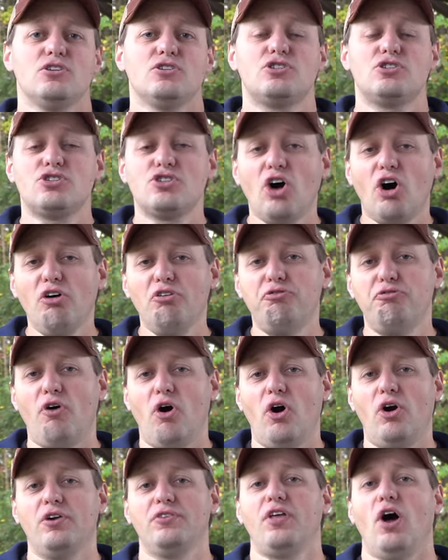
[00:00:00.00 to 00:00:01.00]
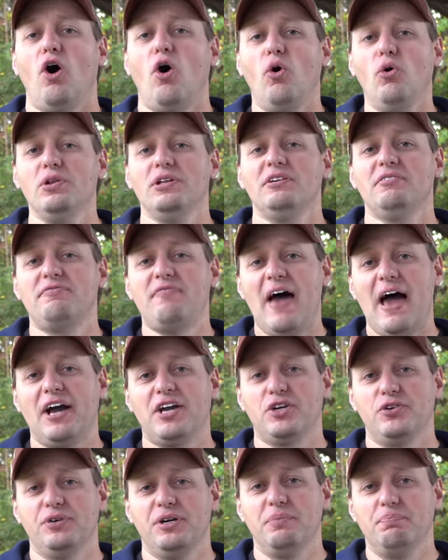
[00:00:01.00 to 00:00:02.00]
So far, the only
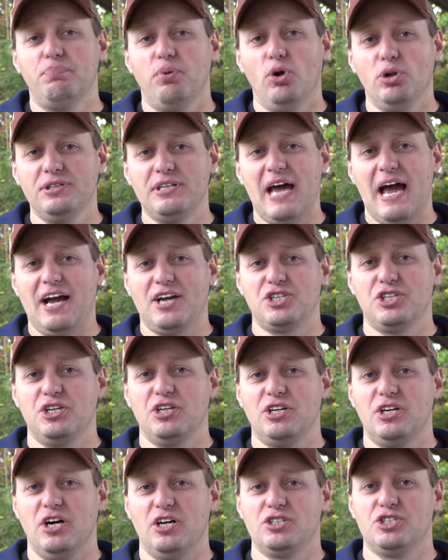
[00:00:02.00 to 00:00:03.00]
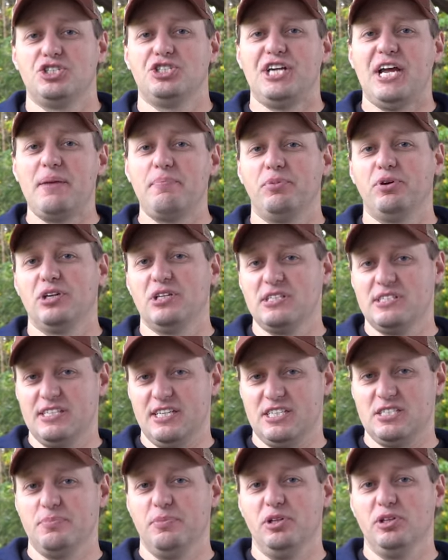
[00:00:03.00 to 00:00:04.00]
factory bolt-action guns chambered in
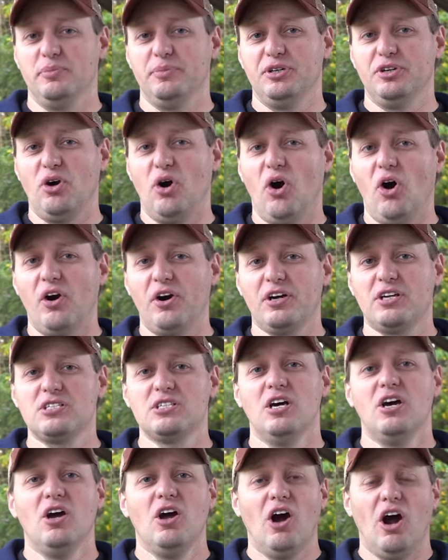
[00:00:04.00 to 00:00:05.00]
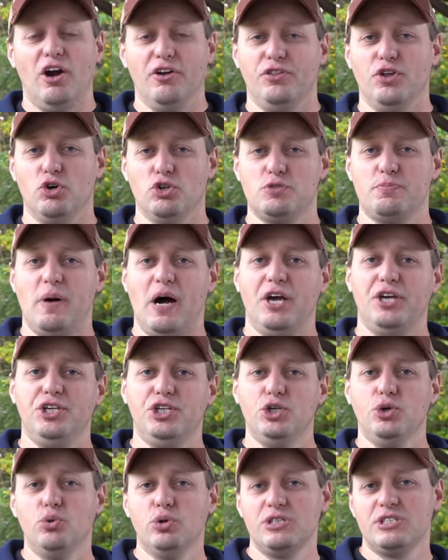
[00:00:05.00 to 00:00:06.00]
6mm arcs are those by
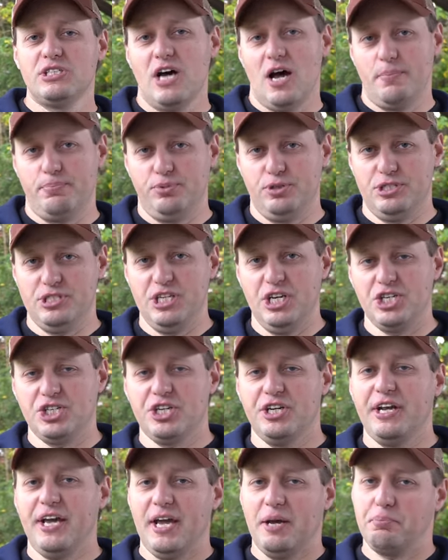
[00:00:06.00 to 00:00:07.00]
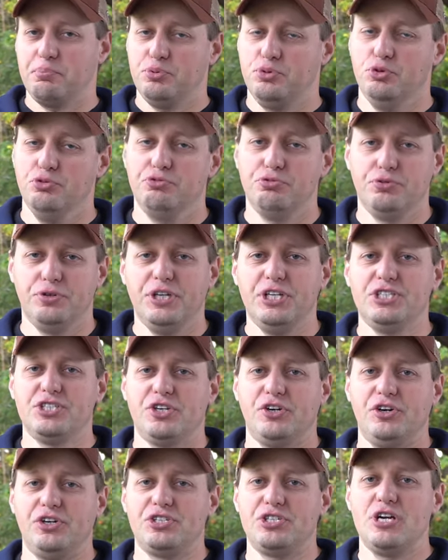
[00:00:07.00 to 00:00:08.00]
Uintah Precision and Proof
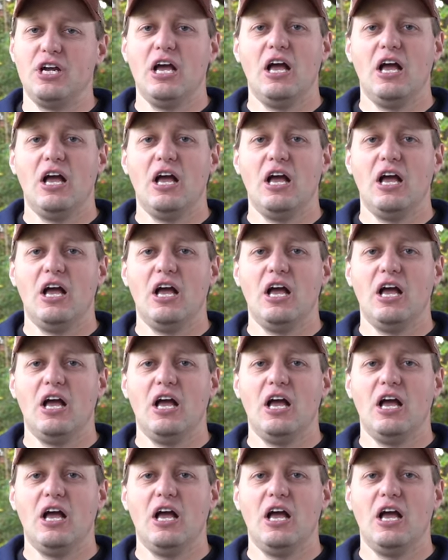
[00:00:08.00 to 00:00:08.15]
Research.